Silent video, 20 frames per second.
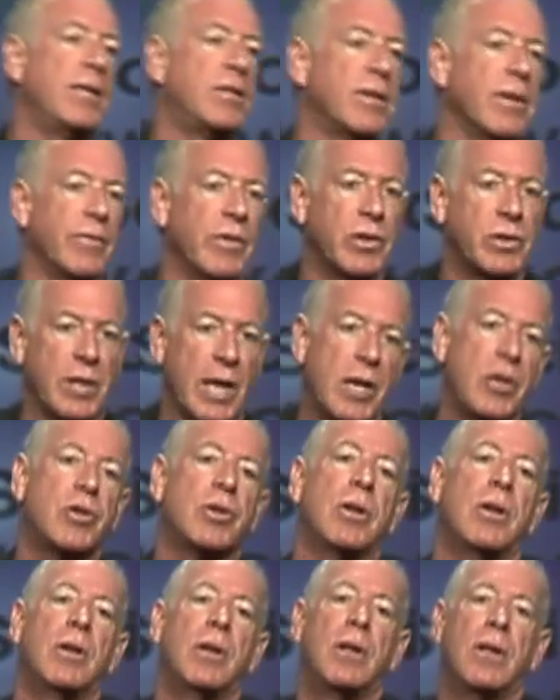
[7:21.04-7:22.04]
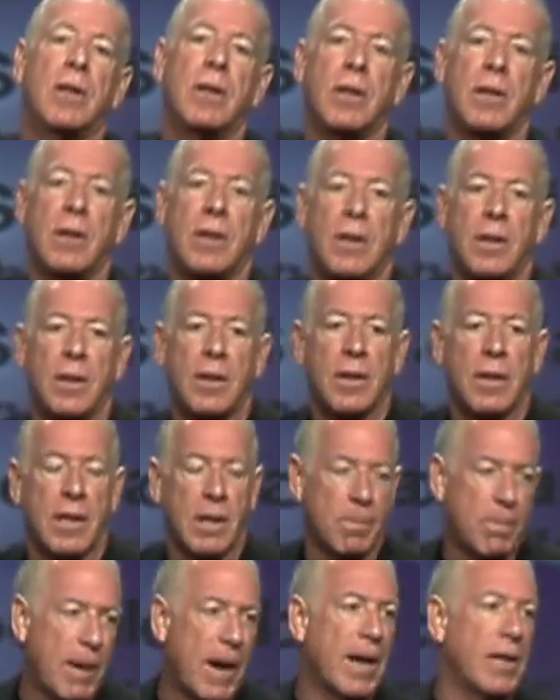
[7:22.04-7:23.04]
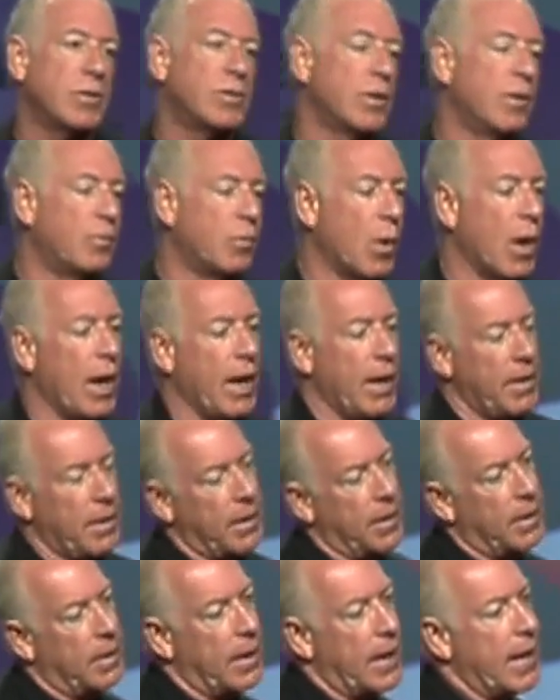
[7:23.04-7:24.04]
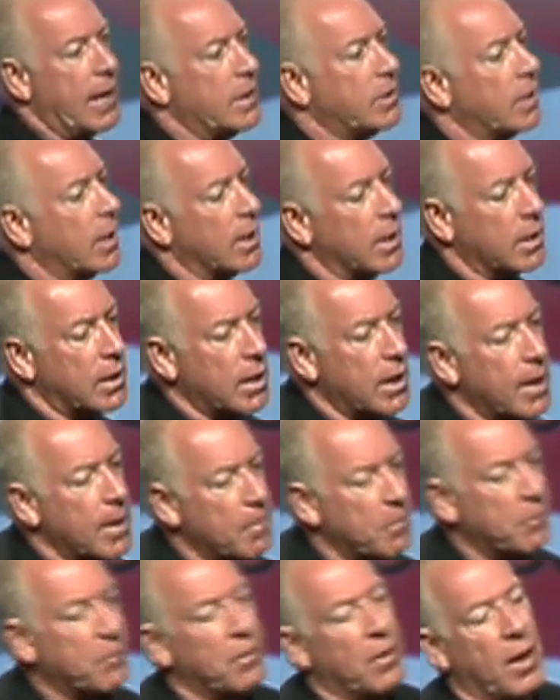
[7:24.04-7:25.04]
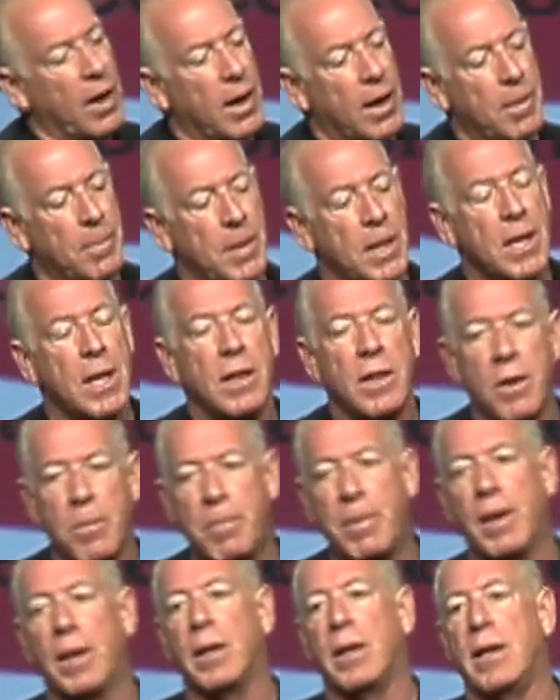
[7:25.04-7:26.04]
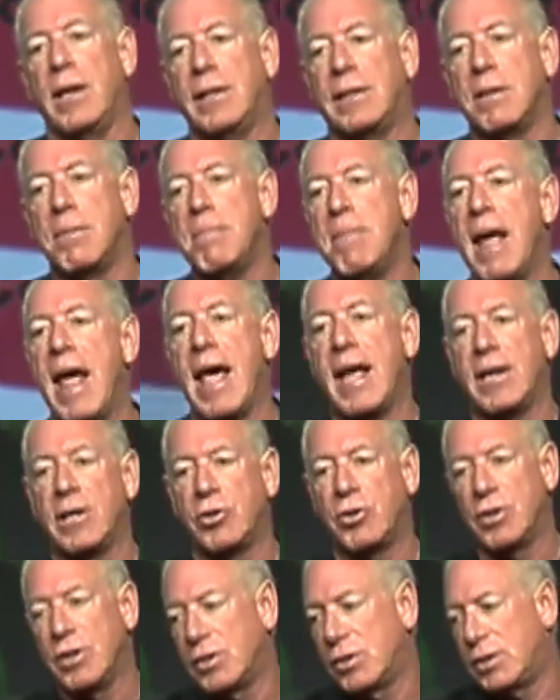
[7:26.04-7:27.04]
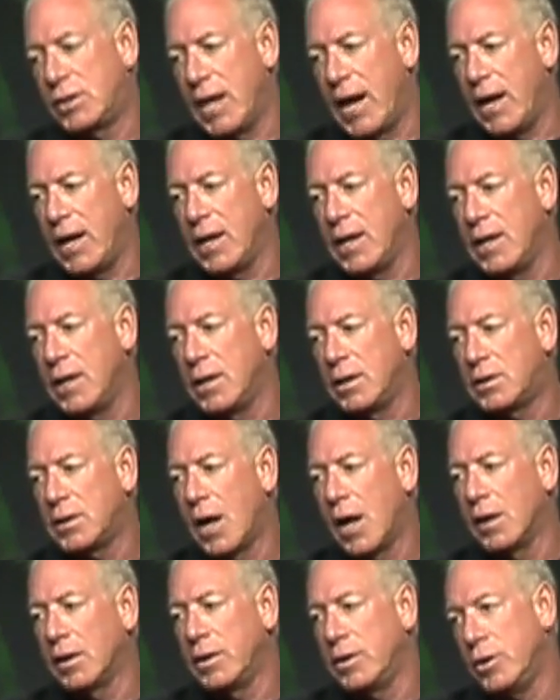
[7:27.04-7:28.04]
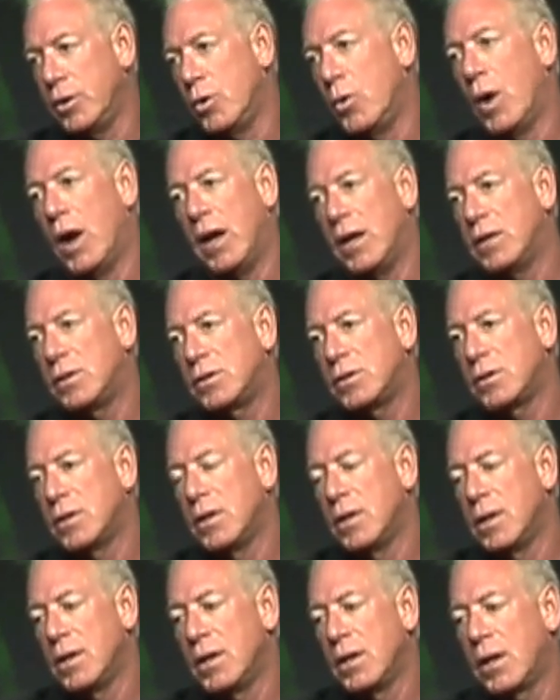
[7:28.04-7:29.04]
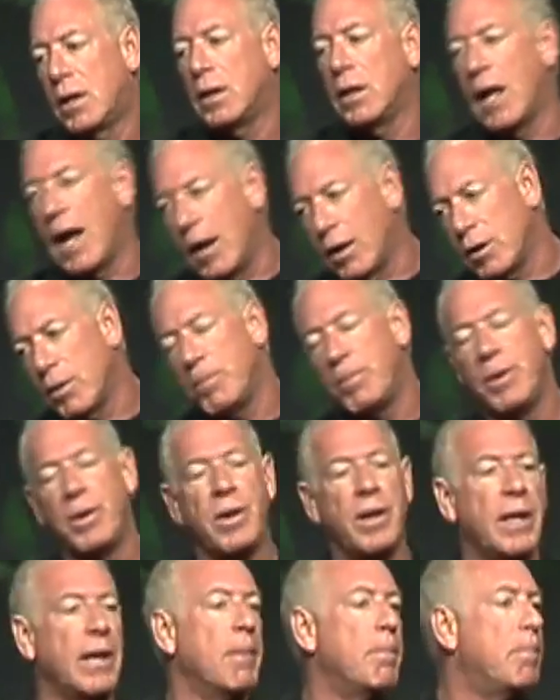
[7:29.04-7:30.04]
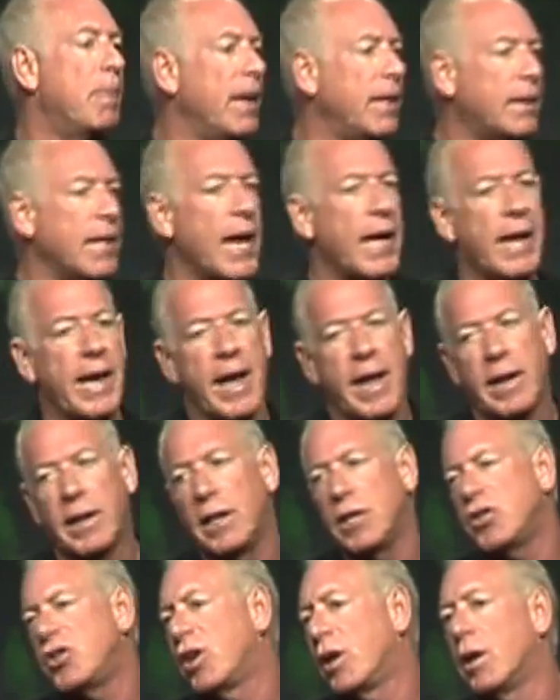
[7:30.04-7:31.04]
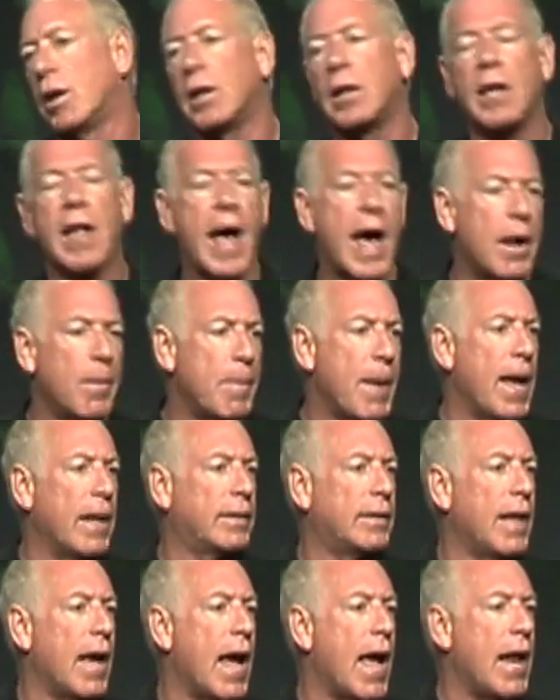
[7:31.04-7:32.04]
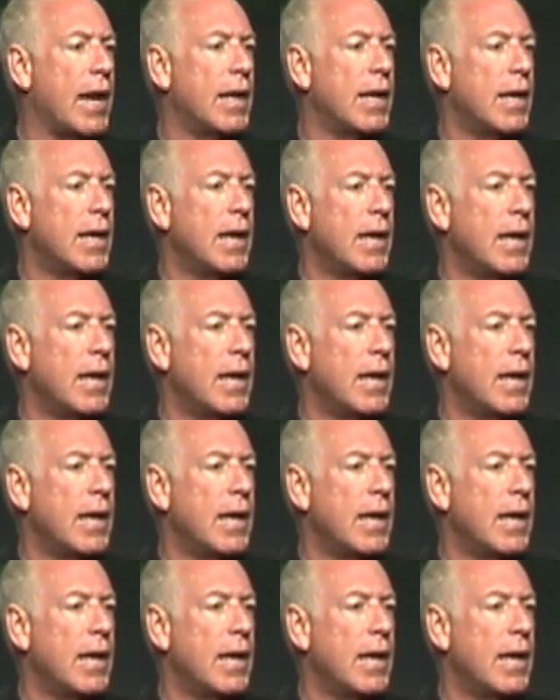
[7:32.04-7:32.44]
civilization, in a positive way. And it's going to come from the ability to manage this data in entirely new ways. Cloud computing and big data analytics, you're going to hear a lot about that,